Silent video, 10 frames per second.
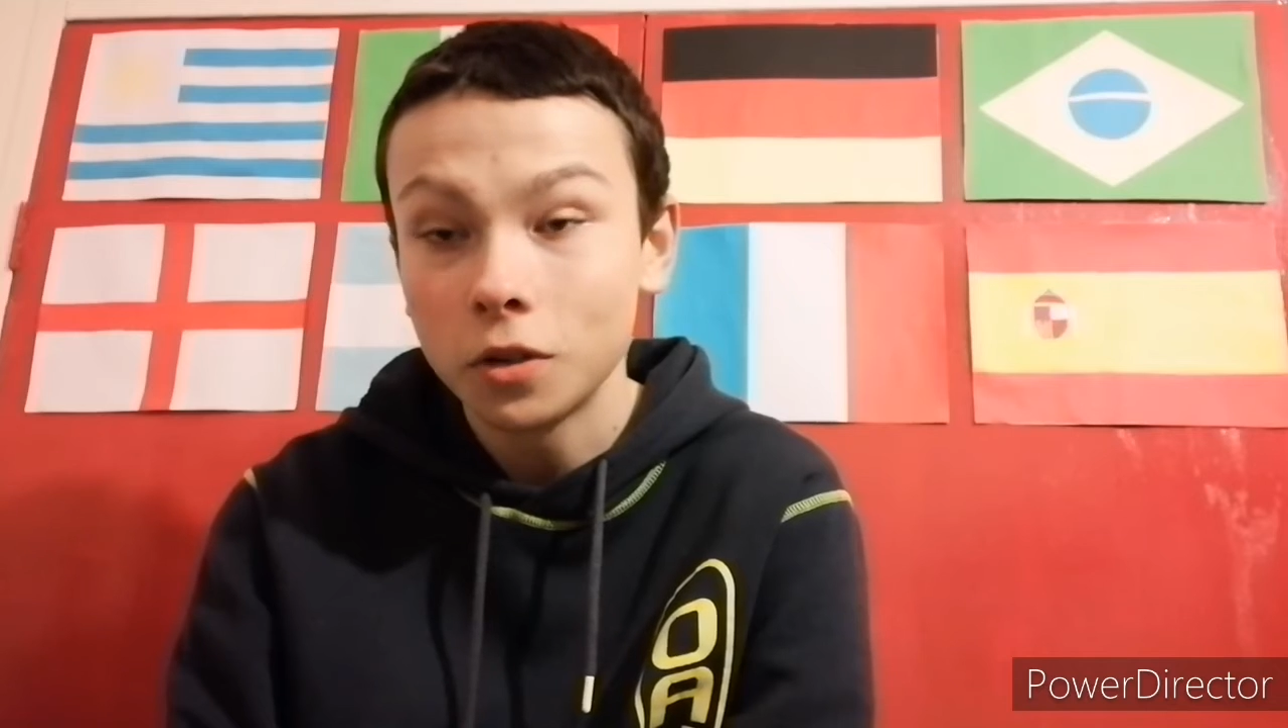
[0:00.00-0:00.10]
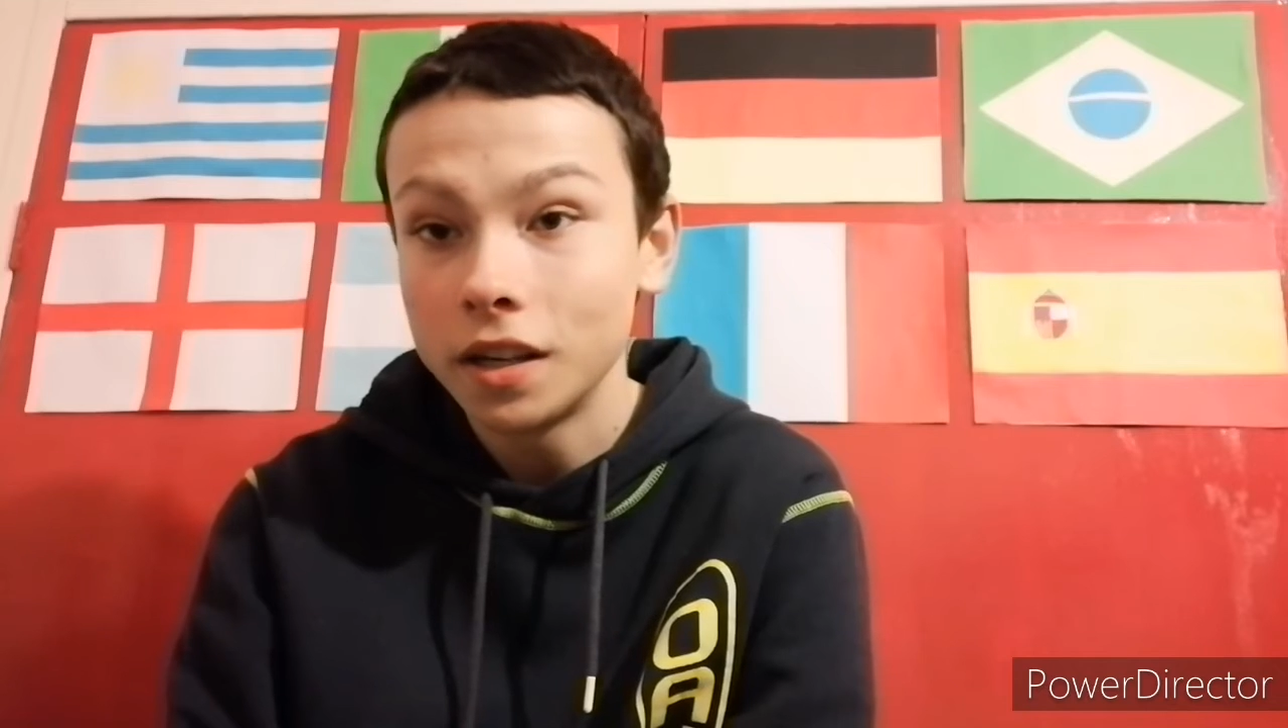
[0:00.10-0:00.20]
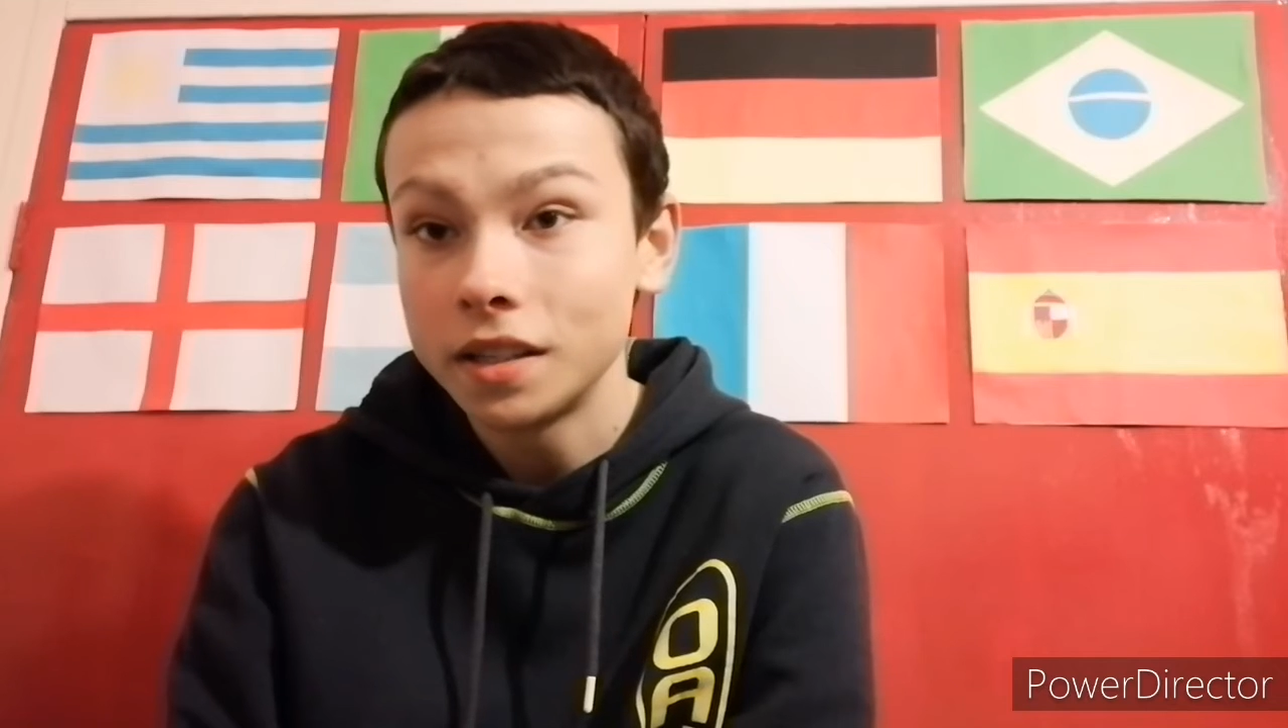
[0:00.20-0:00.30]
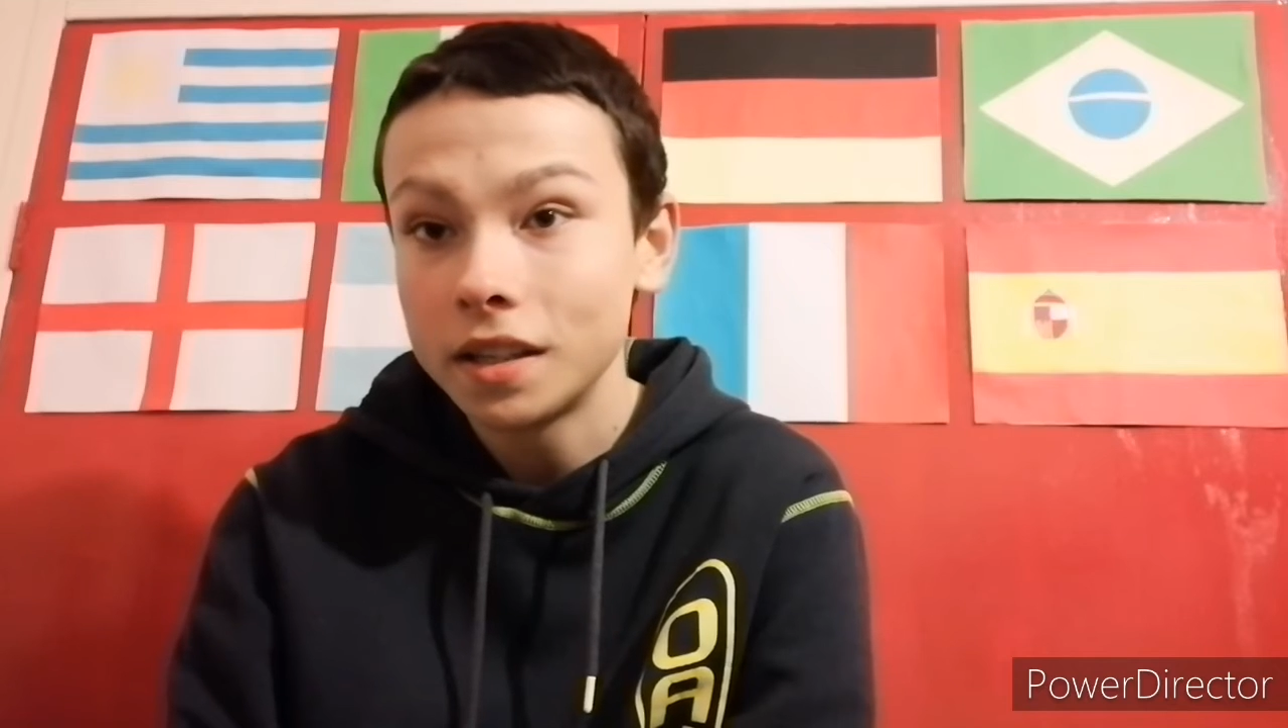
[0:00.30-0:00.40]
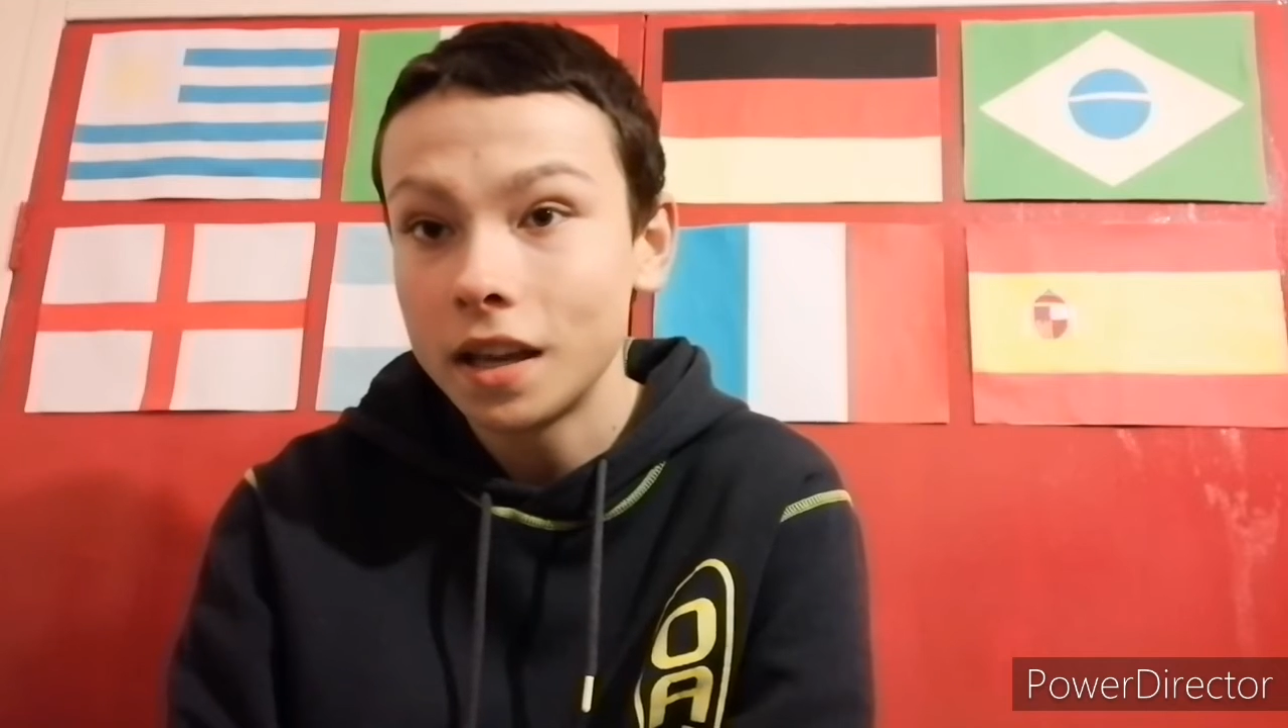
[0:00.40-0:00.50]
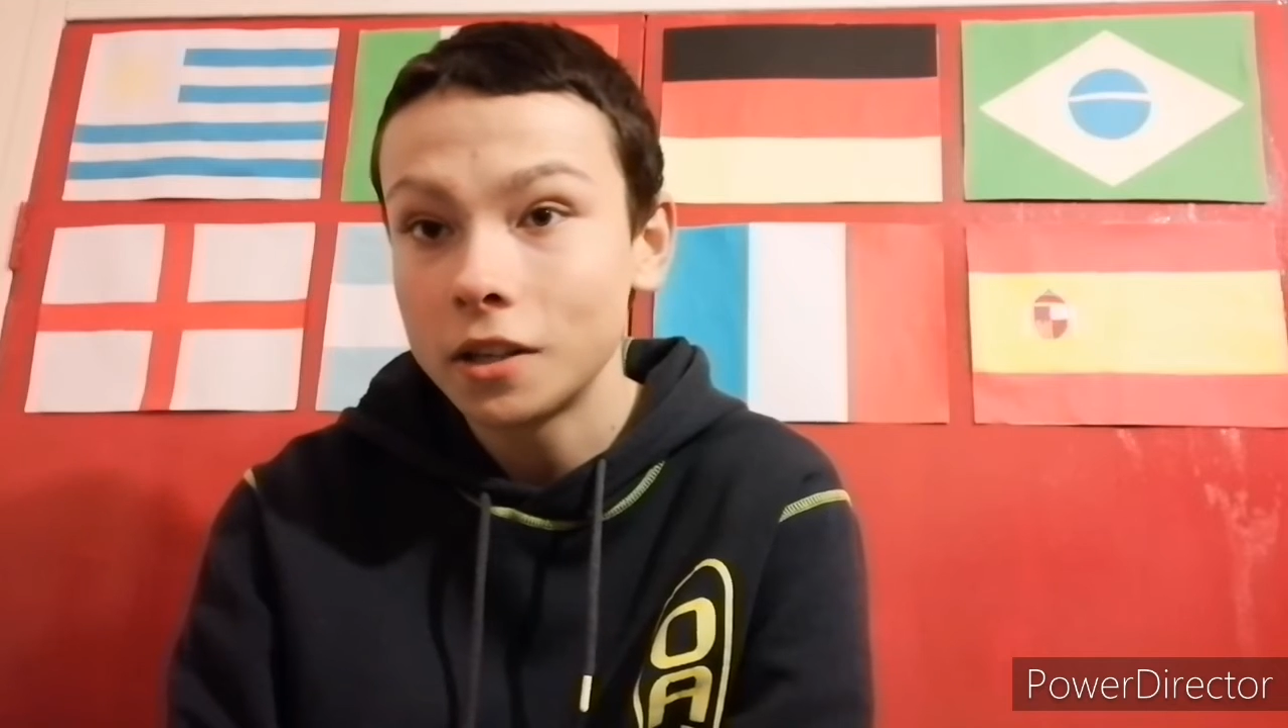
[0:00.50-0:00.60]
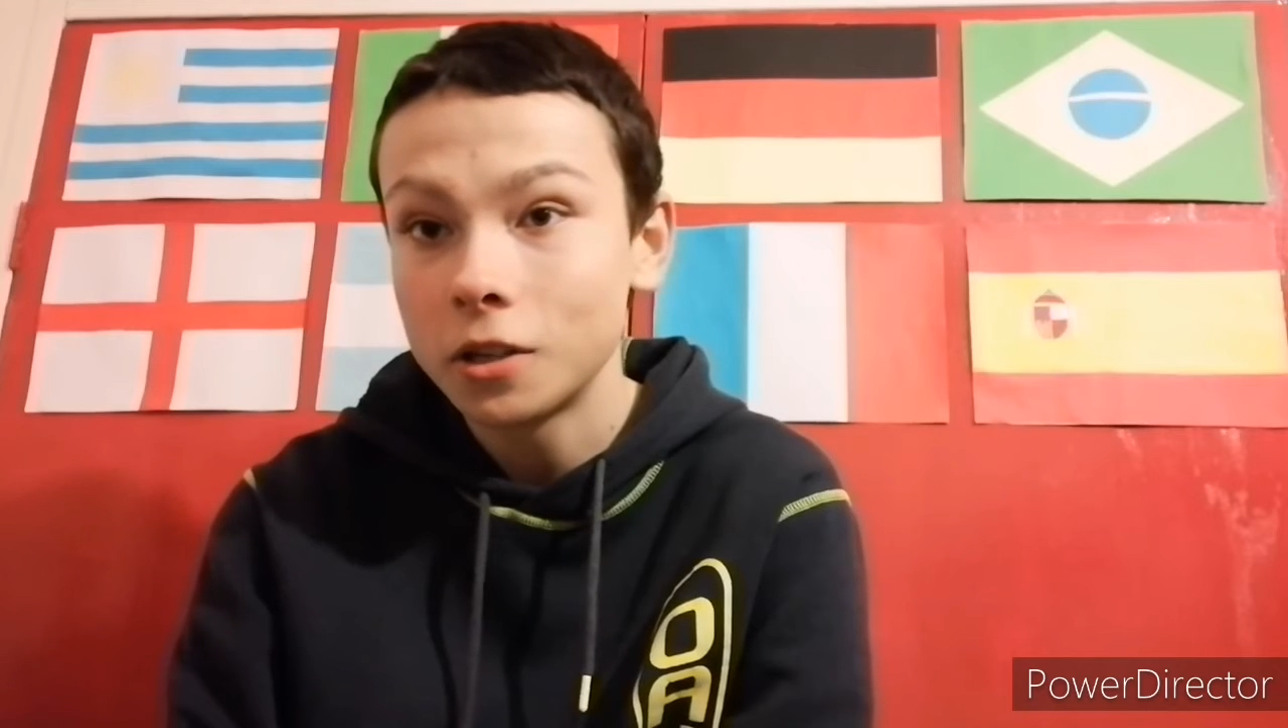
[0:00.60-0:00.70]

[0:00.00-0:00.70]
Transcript: trying to get a